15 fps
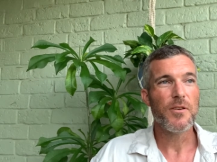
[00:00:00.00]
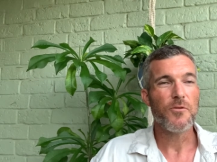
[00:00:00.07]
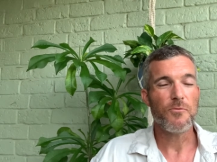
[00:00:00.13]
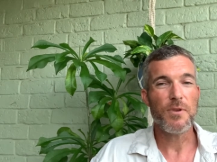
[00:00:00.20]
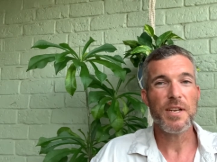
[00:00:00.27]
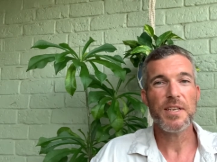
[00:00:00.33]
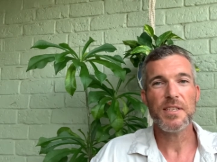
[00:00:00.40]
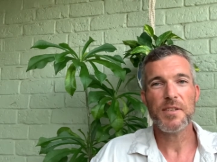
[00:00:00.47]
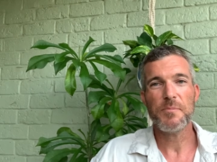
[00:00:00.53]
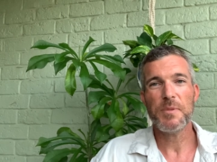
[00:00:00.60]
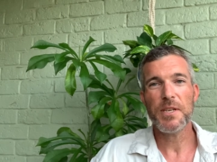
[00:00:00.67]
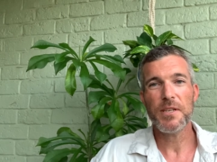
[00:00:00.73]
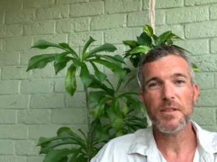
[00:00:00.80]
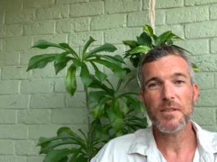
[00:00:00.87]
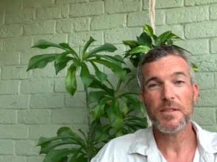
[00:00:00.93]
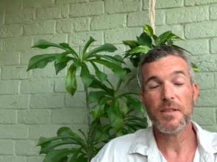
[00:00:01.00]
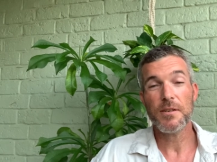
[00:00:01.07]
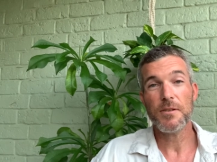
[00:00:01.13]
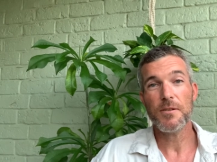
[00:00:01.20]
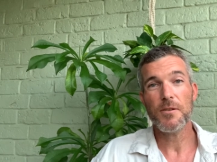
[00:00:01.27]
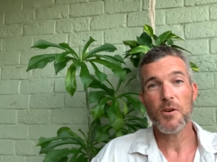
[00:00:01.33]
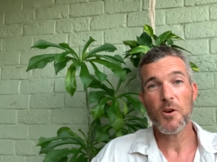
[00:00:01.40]
raised beds in
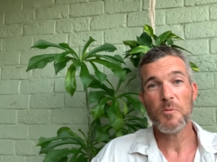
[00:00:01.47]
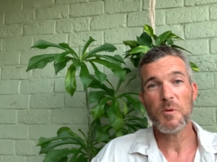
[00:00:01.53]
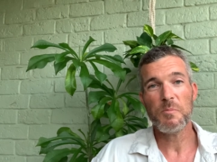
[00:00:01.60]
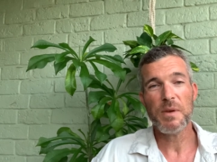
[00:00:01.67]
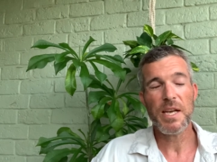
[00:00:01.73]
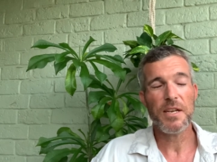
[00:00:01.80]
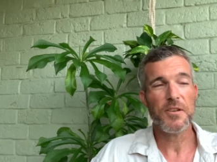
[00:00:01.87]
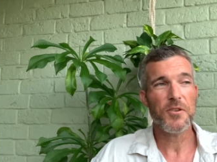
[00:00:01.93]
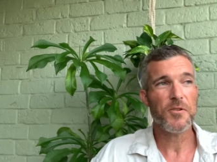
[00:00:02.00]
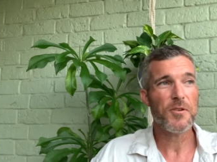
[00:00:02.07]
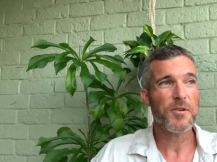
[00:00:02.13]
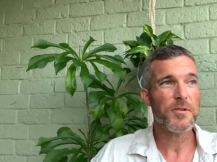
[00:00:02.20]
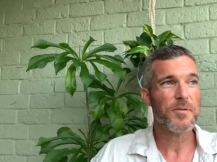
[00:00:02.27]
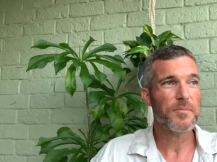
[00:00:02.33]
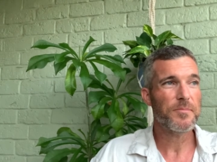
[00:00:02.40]
an urban backyard.